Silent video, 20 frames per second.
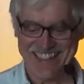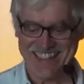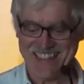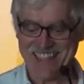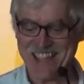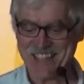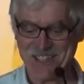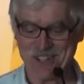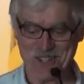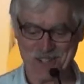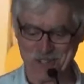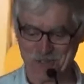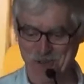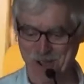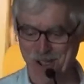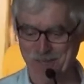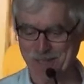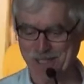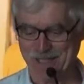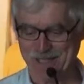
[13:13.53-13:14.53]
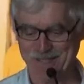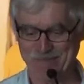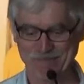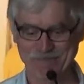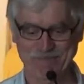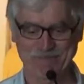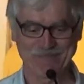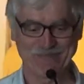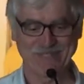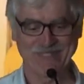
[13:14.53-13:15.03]
That's our
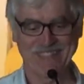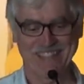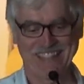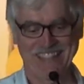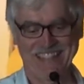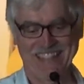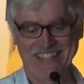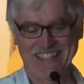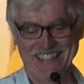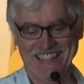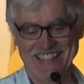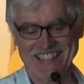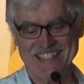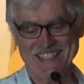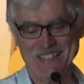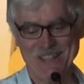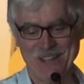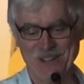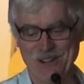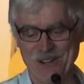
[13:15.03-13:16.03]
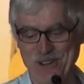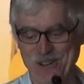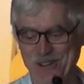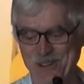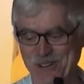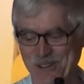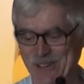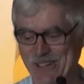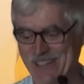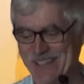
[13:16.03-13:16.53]
Swami.
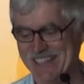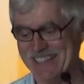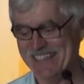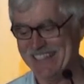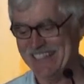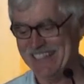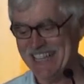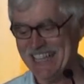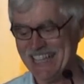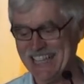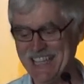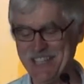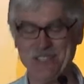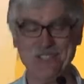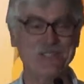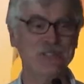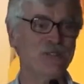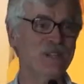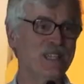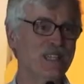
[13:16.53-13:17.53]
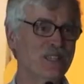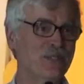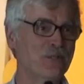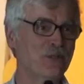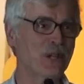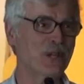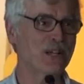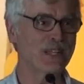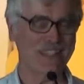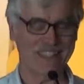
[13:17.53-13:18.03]
So he's doing the
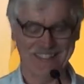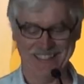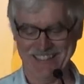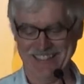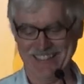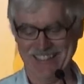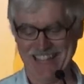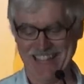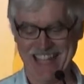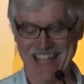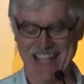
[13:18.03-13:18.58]
work,